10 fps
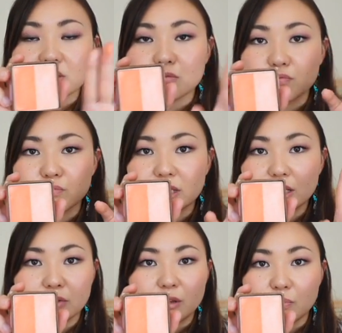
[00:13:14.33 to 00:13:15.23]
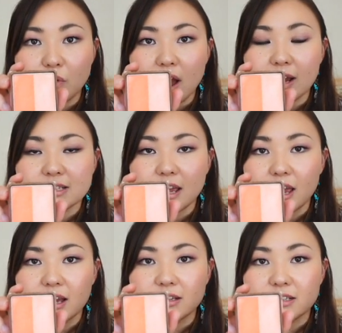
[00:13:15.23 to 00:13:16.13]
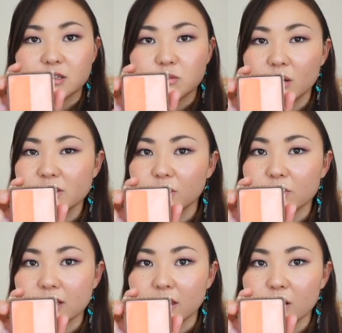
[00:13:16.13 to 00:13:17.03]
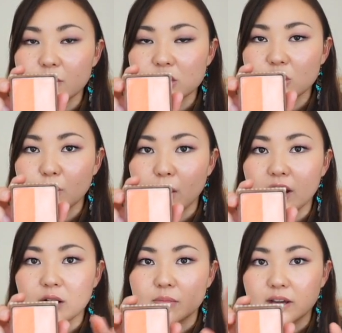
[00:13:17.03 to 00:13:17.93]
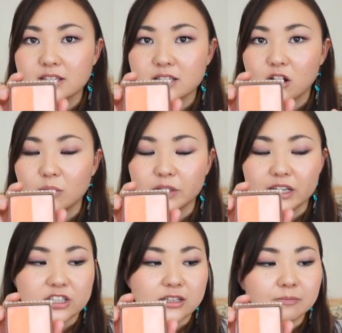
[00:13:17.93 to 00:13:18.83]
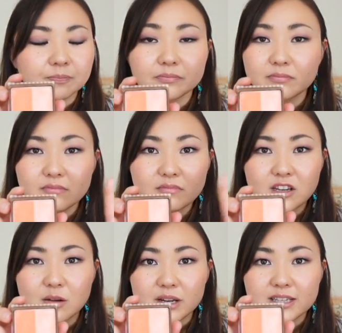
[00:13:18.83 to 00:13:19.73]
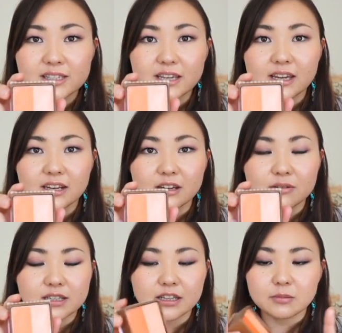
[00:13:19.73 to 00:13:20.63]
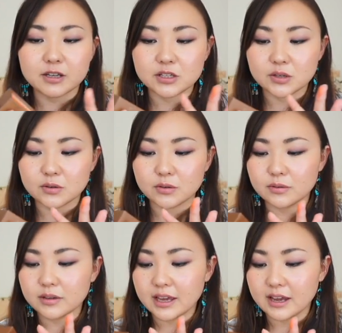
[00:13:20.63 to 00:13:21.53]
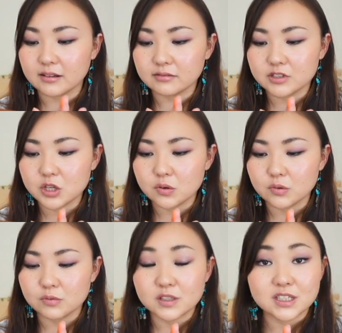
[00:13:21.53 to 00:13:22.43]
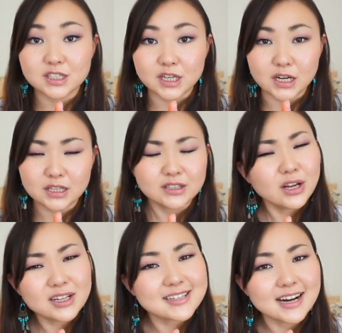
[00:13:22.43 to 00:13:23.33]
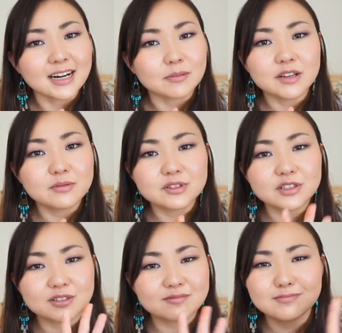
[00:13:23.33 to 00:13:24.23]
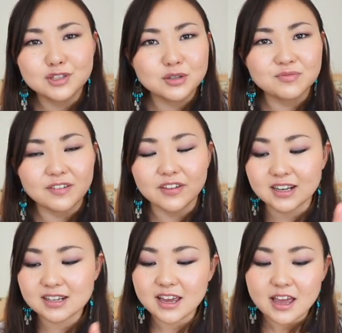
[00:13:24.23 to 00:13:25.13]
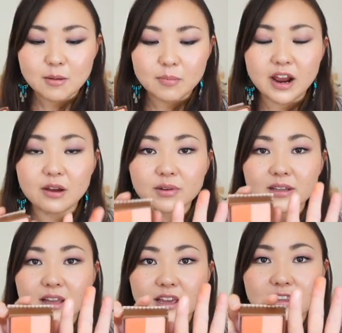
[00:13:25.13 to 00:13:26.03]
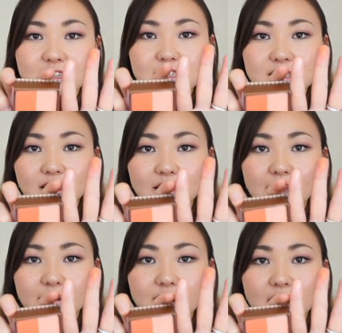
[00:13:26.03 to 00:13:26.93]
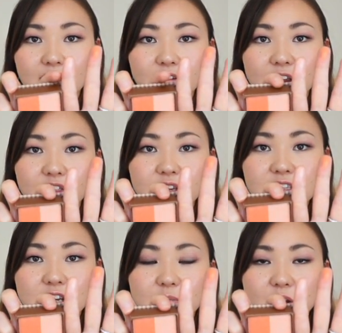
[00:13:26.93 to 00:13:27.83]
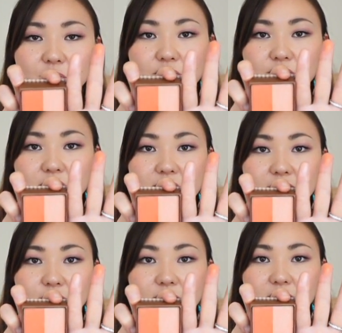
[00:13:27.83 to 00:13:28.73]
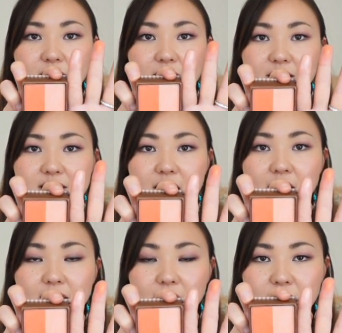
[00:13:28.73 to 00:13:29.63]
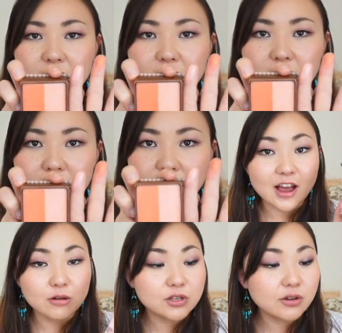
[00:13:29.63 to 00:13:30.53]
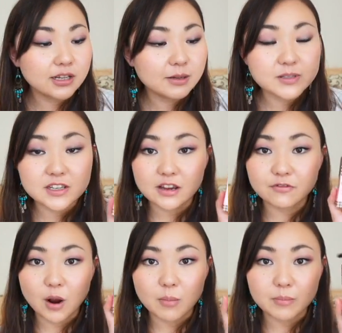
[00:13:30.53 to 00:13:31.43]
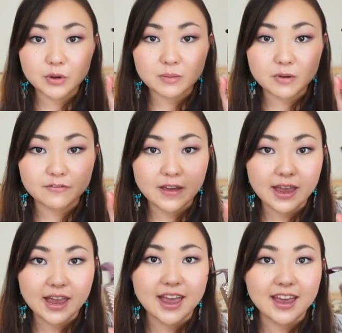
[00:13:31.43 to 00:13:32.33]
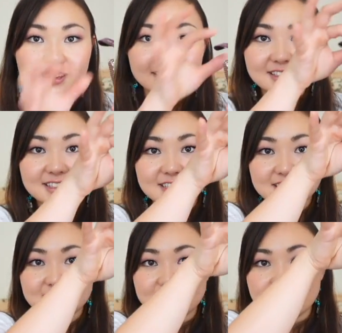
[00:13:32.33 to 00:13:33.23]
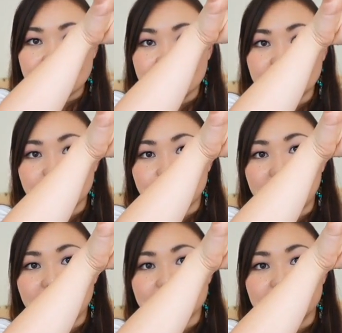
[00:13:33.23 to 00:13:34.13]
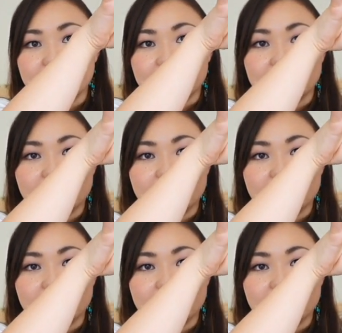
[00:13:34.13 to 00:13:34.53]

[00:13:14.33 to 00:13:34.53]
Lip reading: is really, really bright, and sometimes it was a little bit too bright on my complexion. On my skin, it was a little bit too, yeah, too dark. Not dark, but it was just too vivid. But I really like this lighter color. I think it's gonna be a really, really nice highlighter. I also got a lipstick from Beauty Buffet, and look at the packaging. It's